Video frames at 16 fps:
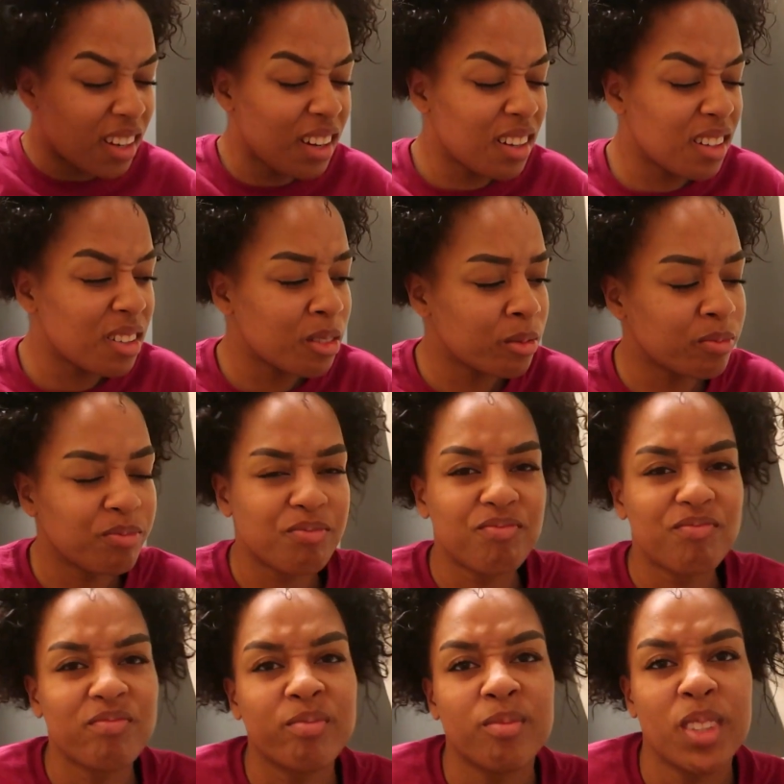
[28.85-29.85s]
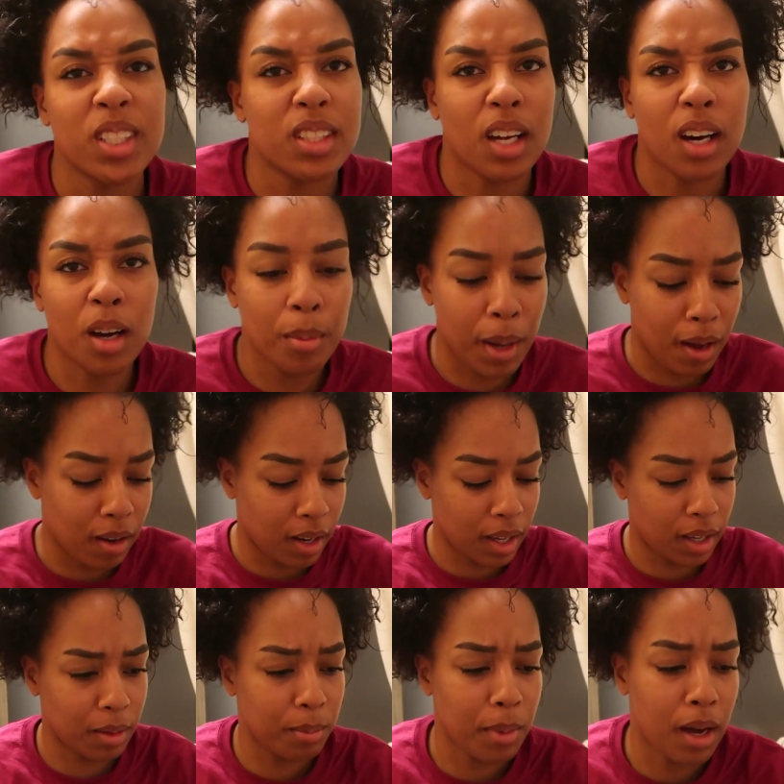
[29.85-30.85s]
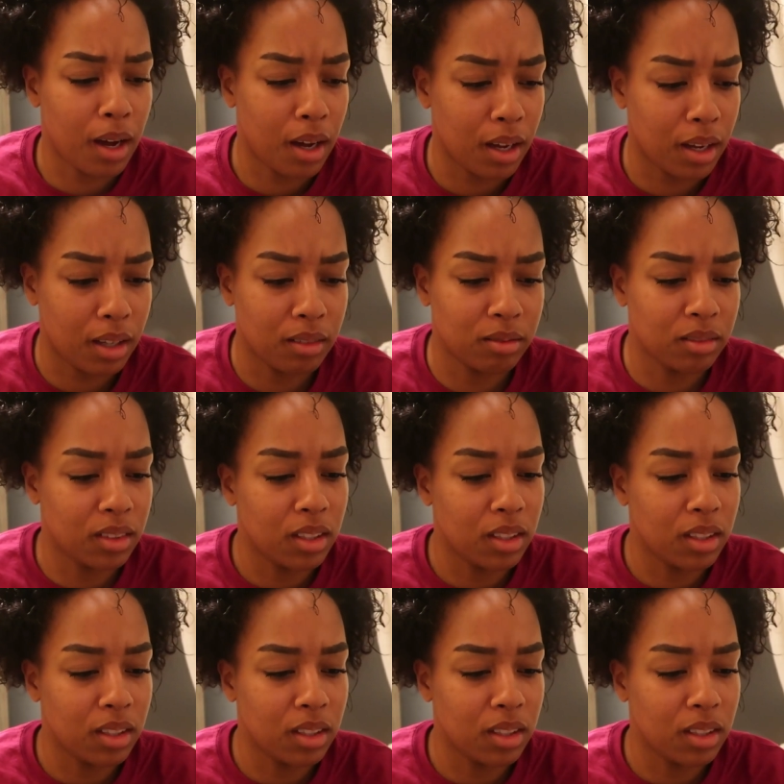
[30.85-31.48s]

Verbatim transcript: know just talk about like my,